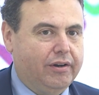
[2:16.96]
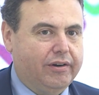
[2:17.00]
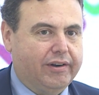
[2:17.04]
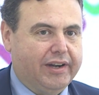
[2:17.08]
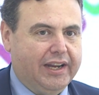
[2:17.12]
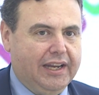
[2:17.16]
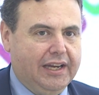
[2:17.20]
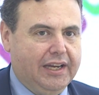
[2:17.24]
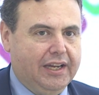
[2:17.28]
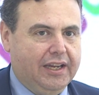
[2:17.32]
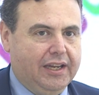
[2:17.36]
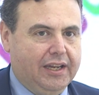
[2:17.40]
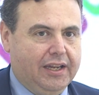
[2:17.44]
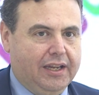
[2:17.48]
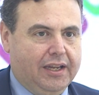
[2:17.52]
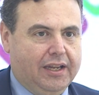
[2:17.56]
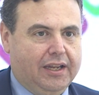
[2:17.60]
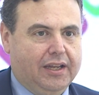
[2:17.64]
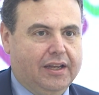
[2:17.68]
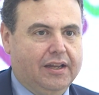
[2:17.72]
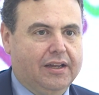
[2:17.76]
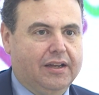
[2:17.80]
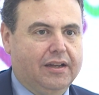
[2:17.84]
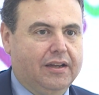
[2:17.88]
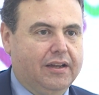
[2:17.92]

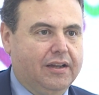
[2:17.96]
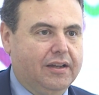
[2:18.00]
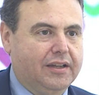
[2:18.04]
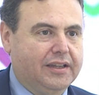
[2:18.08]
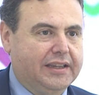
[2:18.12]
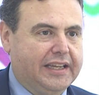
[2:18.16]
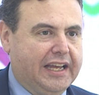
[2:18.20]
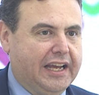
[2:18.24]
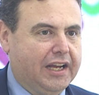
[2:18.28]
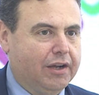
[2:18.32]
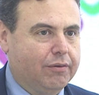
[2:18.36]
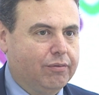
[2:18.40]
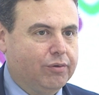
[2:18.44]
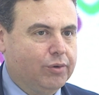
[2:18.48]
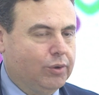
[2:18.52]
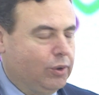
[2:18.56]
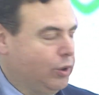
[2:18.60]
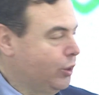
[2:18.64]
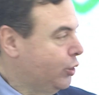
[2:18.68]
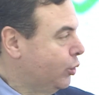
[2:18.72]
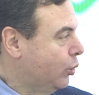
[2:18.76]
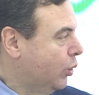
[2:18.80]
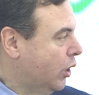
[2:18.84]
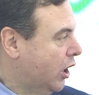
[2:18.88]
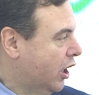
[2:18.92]
really
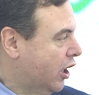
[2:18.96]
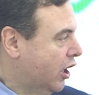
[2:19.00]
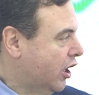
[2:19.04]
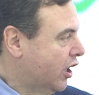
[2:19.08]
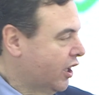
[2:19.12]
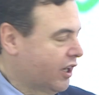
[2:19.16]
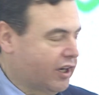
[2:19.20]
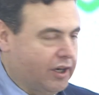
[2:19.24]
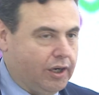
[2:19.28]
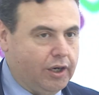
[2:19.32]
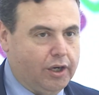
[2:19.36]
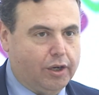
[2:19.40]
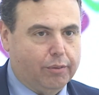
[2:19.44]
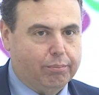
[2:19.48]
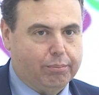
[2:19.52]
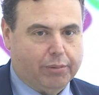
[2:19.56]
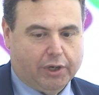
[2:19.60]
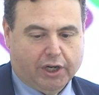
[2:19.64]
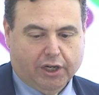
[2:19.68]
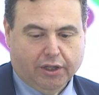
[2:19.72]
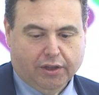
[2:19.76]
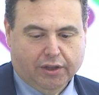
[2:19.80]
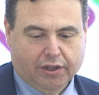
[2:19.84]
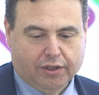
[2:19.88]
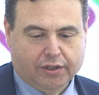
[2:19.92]
thankful to our
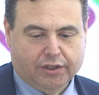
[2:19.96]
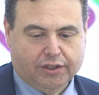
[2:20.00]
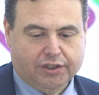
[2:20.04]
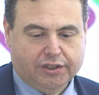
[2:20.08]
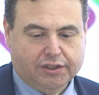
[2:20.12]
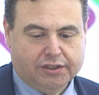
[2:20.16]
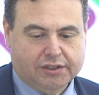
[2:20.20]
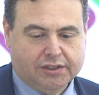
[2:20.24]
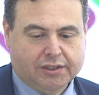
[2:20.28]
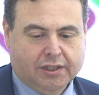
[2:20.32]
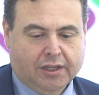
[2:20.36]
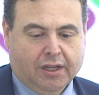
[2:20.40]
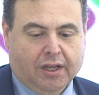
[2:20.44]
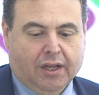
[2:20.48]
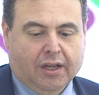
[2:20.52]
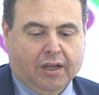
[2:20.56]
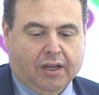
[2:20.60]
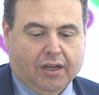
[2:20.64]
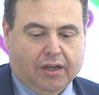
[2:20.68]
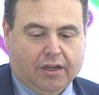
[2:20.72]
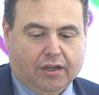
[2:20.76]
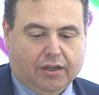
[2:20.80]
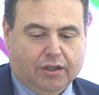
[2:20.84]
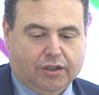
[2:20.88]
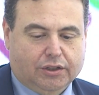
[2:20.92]
partners,
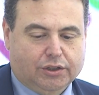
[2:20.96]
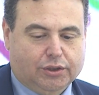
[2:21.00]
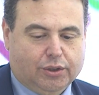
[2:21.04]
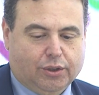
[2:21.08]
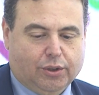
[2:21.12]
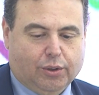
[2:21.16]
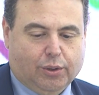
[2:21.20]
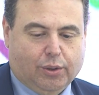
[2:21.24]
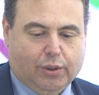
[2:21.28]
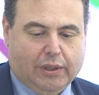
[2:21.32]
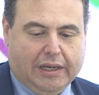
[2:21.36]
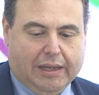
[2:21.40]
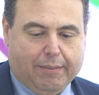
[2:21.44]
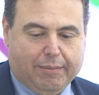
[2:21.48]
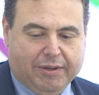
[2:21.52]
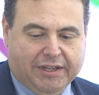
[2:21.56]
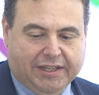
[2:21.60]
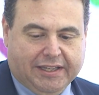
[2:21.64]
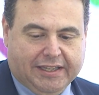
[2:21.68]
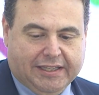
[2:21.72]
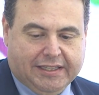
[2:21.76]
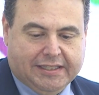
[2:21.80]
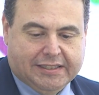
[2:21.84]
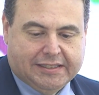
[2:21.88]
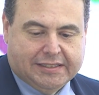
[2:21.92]
the
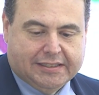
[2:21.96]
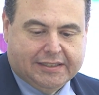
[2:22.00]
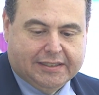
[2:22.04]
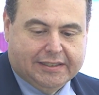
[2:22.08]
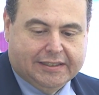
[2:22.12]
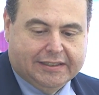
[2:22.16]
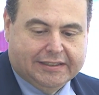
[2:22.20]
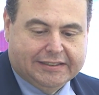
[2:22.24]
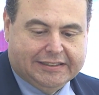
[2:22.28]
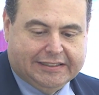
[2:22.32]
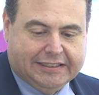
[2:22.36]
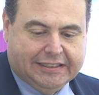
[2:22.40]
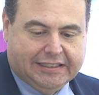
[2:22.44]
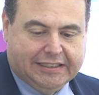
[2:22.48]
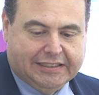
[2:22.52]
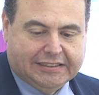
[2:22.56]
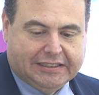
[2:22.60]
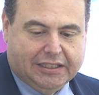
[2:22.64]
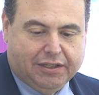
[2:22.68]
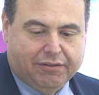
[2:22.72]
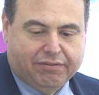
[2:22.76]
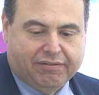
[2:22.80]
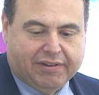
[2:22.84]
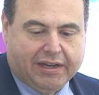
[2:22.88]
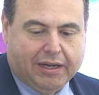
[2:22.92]
Lebanese
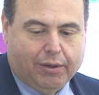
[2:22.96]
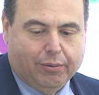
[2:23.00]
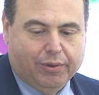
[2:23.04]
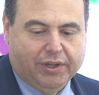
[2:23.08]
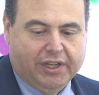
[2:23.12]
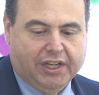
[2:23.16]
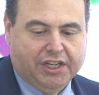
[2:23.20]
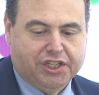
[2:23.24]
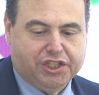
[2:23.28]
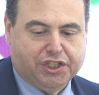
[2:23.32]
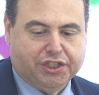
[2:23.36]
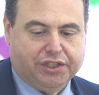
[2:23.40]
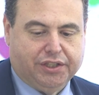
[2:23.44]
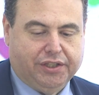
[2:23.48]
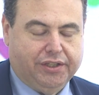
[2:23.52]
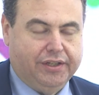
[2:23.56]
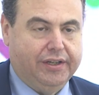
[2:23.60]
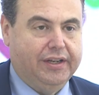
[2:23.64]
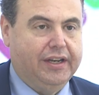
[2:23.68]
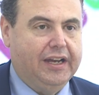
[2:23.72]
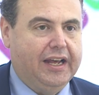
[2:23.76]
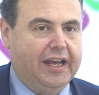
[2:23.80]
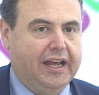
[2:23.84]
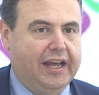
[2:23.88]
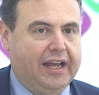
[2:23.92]
Citizen
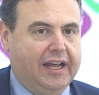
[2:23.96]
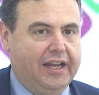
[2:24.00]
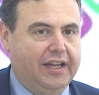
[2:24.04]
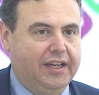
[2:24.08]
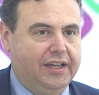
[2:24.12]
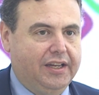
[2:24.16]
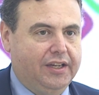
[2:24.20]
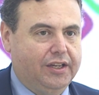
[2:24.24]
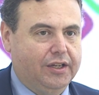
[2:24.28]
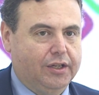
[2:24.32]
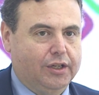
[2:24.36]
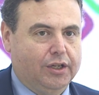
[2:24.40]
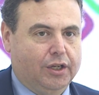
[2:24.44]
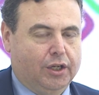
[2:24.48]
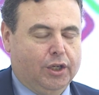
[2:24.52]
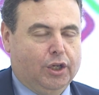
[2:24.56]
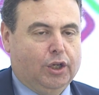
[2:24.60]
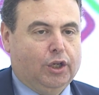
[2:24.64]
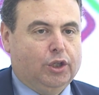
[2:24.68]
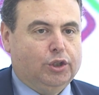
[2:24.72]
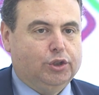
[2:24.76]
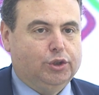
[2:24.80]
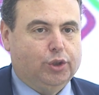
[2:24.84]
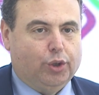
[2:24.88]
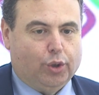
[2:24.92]
Foundation and
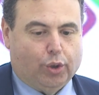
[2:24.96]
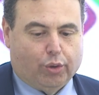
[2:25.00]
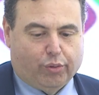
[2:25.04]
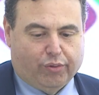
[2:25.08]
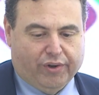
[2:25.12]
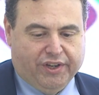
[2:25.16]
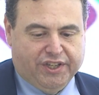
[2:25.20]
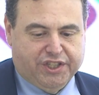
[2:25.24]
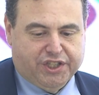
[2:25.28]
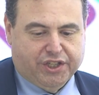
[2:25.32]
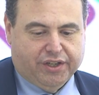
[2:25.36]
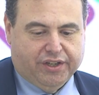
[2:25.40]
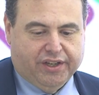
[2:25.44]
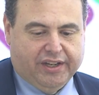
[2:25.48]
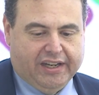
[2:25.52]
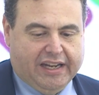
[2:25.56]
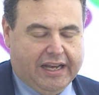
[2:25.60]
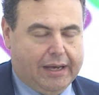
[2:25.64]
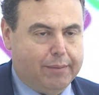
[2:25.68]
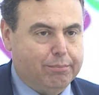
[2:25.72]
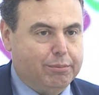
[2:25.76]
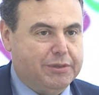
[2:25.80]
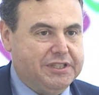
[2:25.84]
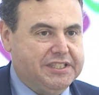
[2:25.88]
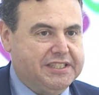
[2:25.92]
the Norwegian
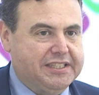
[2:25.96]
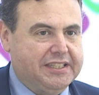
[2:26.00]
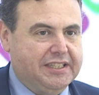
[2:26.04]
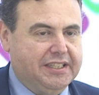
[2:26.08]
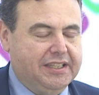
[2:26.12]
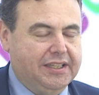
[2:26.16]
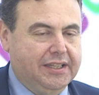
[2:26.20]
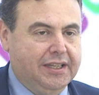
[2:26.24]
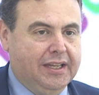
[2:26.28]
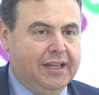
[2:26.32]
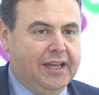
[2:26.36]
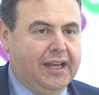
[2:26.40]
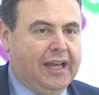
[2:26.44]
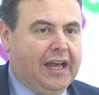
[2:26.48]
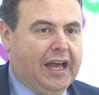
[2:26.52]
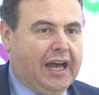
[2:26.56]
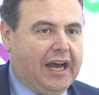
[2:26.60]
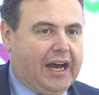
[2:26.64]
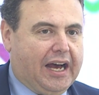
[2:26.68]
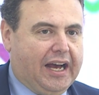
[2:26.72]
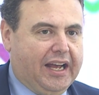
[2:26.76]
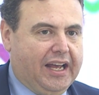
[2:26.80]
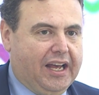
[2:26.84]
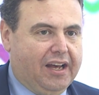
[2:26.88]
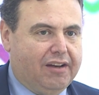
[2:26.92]
Embassy.
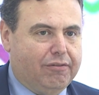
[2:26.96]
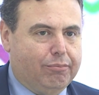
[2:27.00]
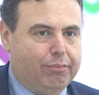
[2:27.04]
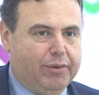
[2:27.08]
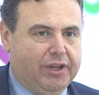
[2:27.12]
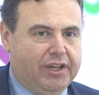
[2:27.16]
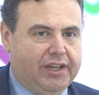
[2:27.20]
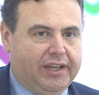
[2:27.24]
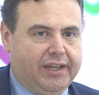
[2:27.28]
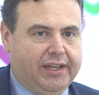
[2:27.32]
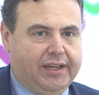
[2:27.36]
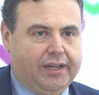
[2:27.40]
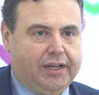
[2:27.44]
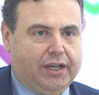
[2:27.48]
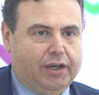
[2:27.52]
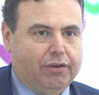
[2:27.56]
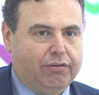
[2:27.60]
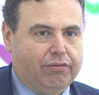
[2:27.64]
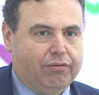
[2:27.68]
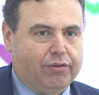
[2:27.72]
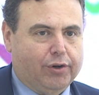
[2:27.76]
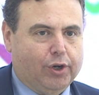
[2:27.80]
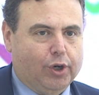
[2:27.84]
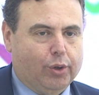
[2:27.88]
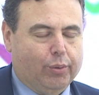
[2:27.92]
I have been
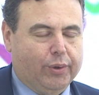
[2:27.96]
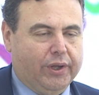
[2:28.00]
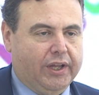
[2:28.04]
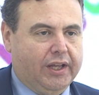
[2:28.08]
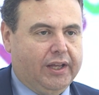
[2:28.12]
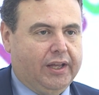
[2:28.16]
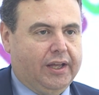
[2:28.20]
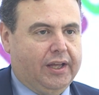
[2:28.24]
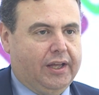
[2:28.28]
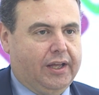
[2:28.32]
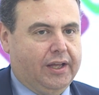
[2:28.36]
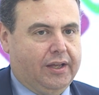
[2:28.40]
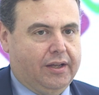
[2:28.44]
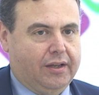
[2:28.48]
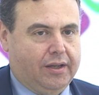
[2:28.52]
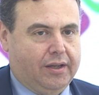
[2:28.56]
following